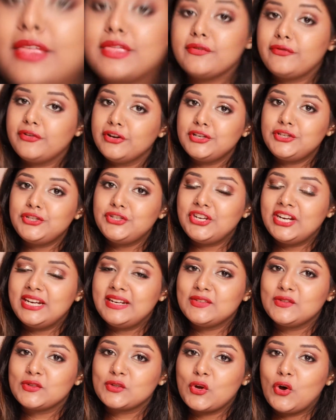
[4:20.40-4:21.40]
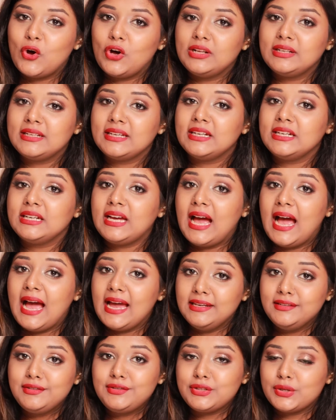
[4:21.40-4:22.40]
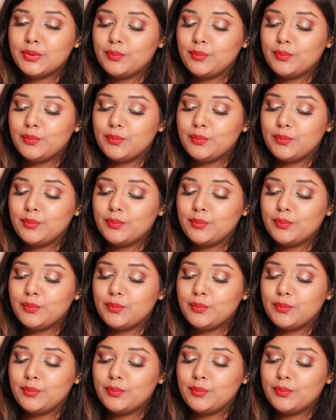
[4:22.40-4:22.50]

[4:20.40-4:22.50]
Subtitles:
The first shade is called Iced